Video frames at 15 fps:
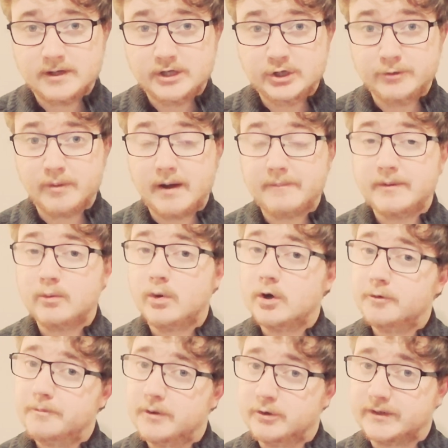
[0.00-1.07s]
You might be
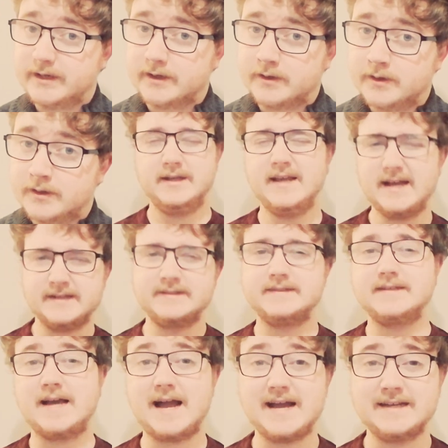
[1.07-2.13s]
world building.
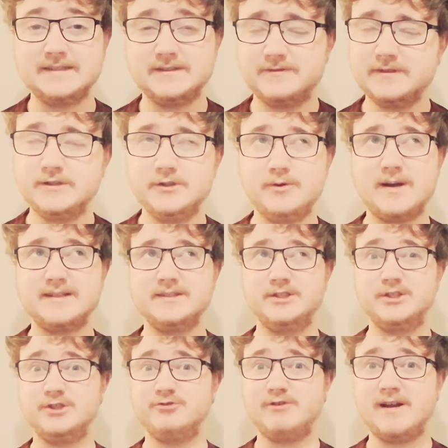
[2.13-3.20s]
Yes, and the zoo
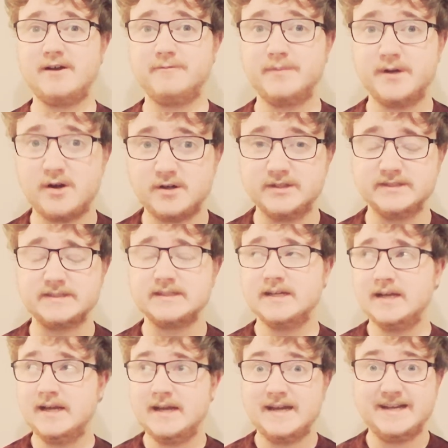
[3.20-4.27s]
hasn't just run out of
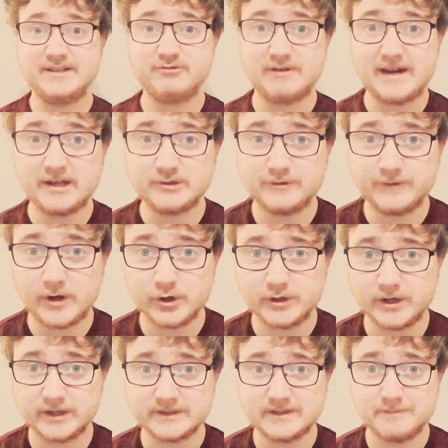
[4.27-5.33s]
bananas, it's run out of
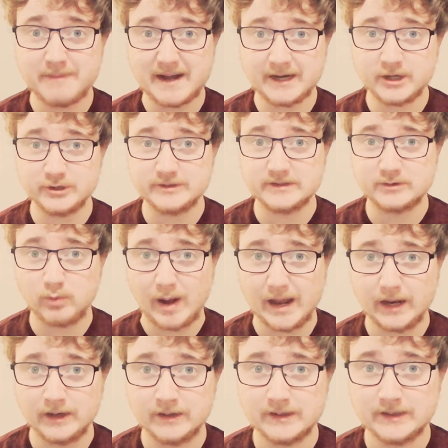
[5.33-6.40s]
coconuts and mangoes as
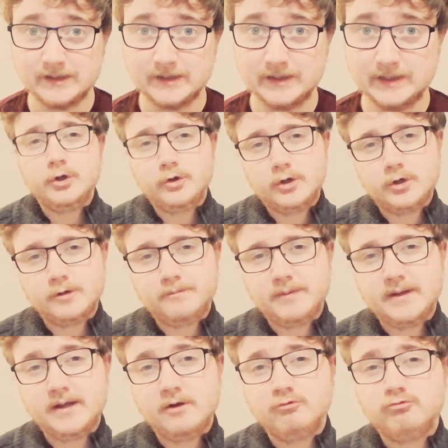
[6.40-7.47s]
well. You could
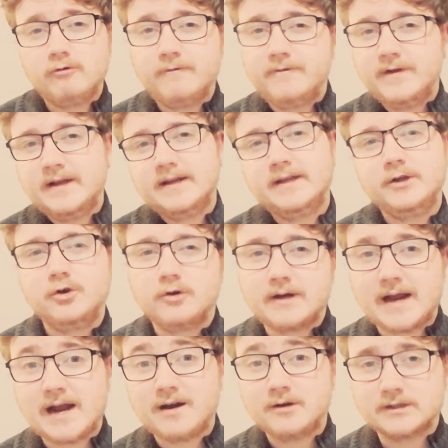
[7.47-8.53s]
be revealing your
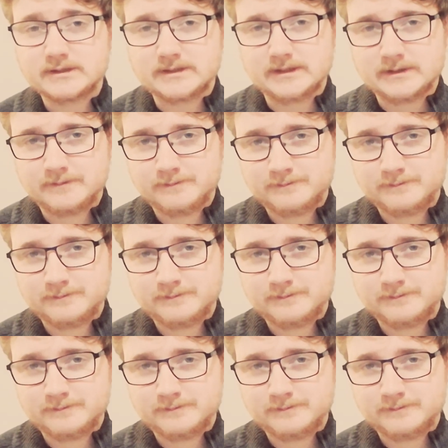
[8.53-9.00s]
character.